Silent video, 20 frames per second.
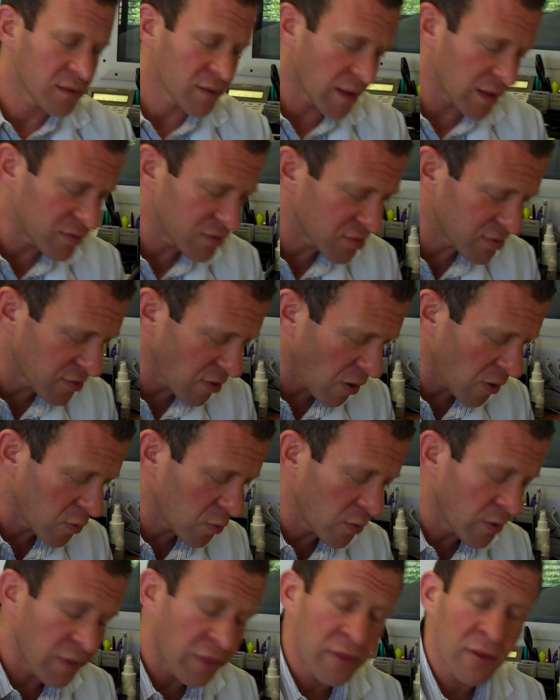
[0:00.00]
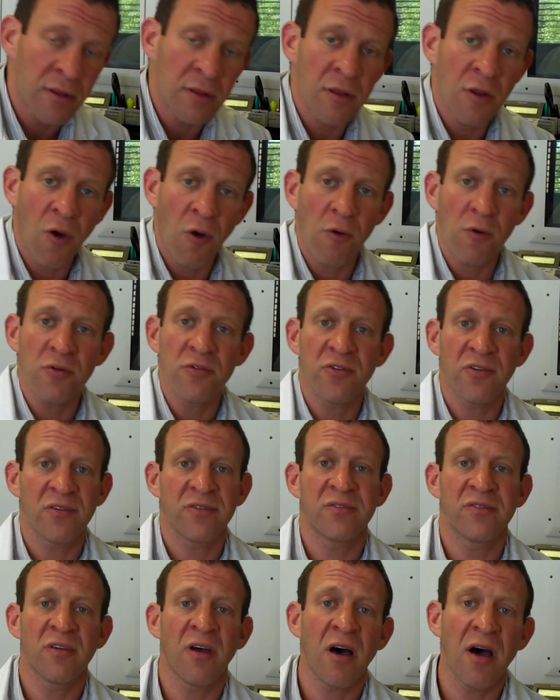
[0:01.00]
Let's start with the
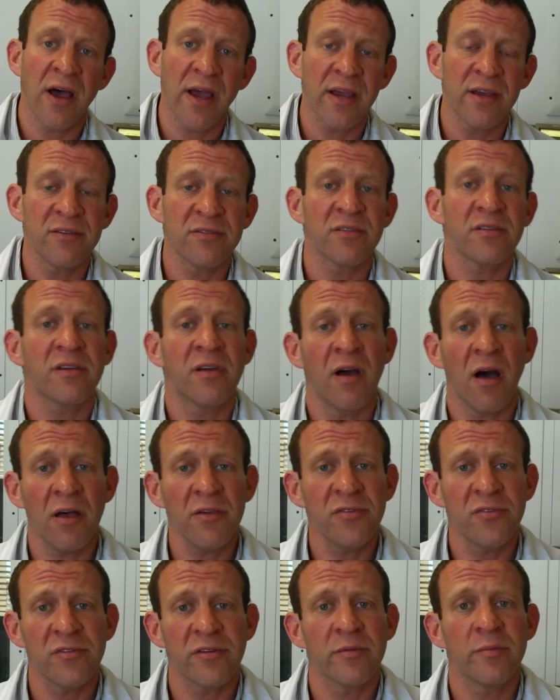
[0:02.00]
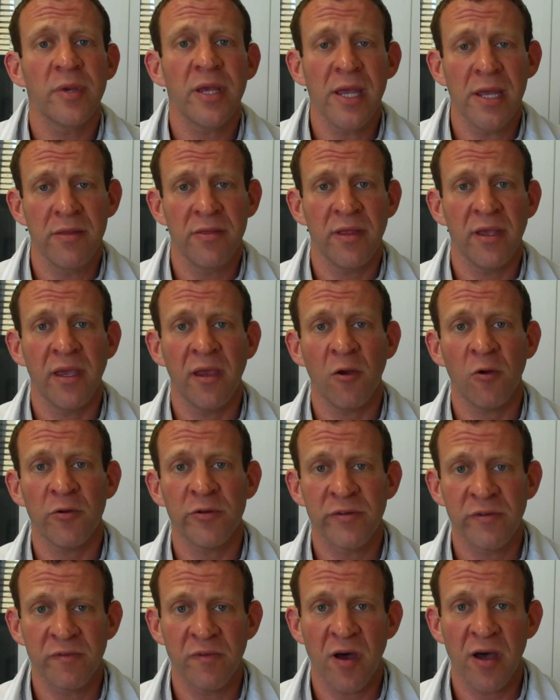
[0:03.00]
largest size custom in-the-ear
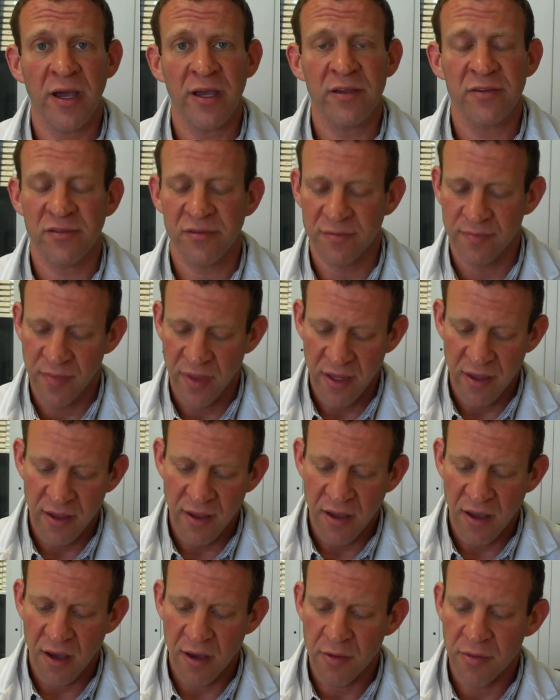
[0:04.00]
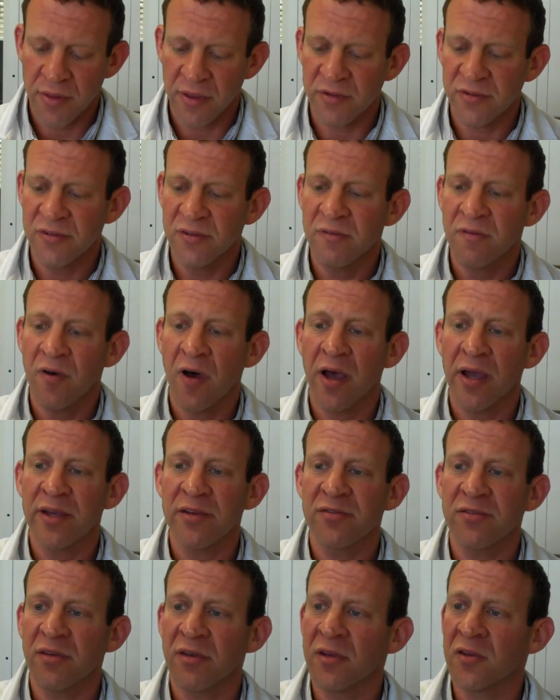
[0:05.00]
device. This
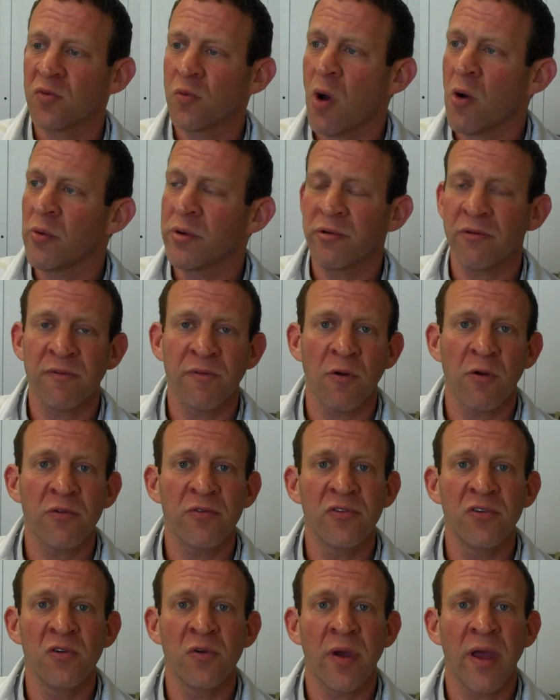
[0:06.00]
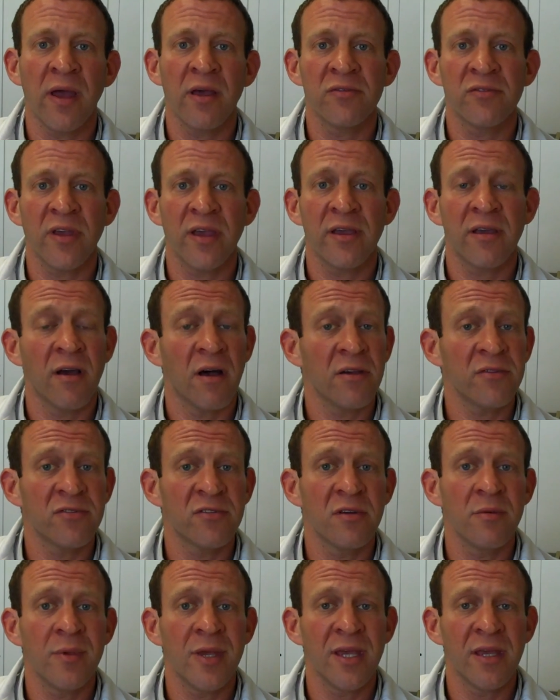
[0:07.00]
device is what we refer to as a
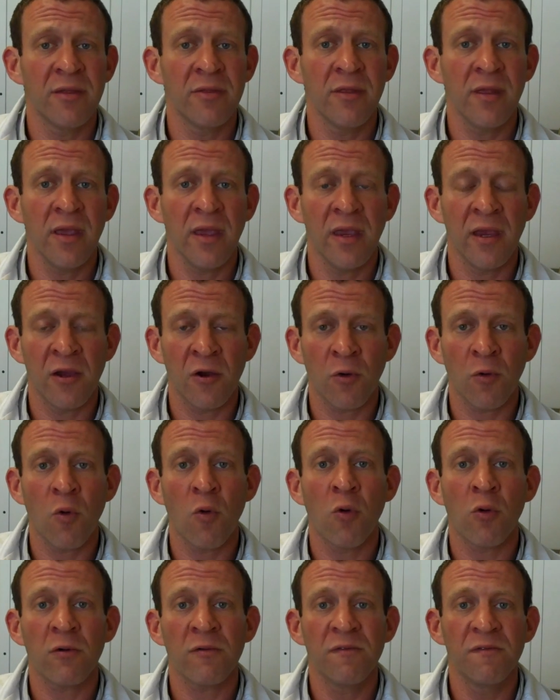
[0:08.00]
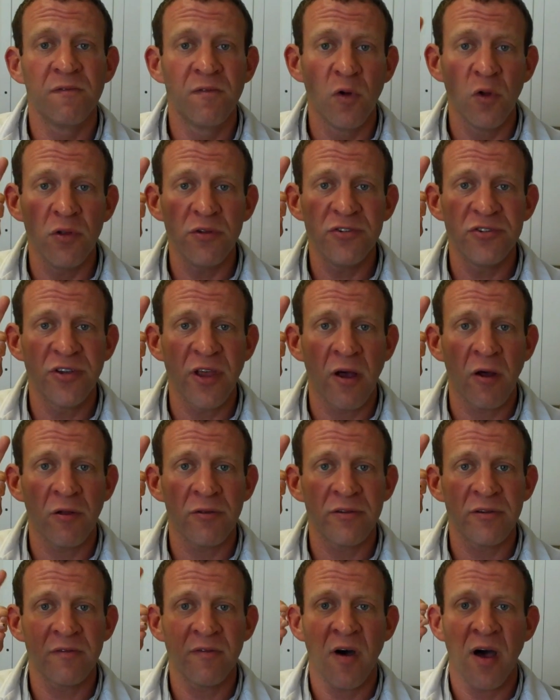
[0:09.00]
custom in-the-ear or full
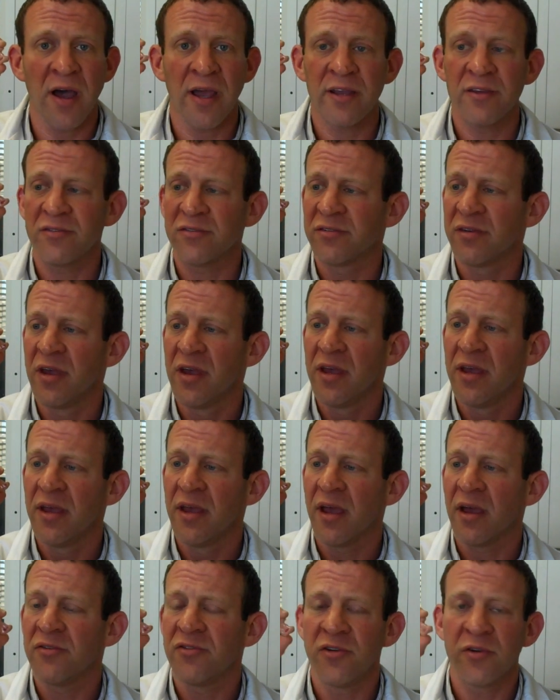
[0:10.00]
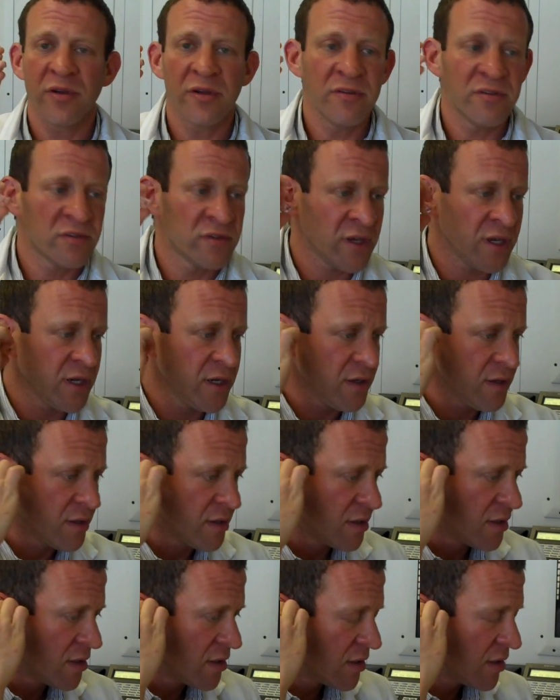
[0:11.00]
shell device. As you can see,
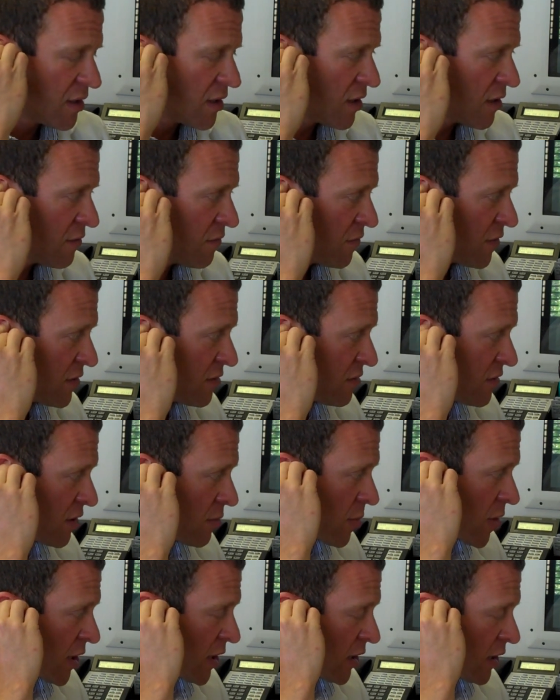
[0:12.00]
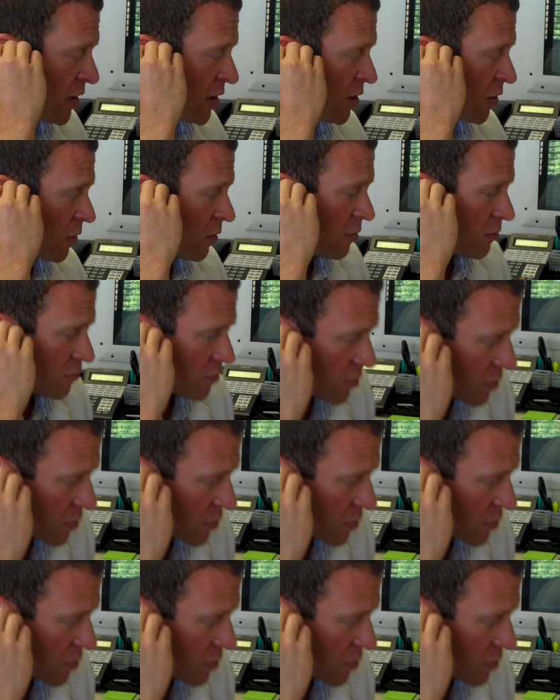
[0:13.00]
it fits in my ear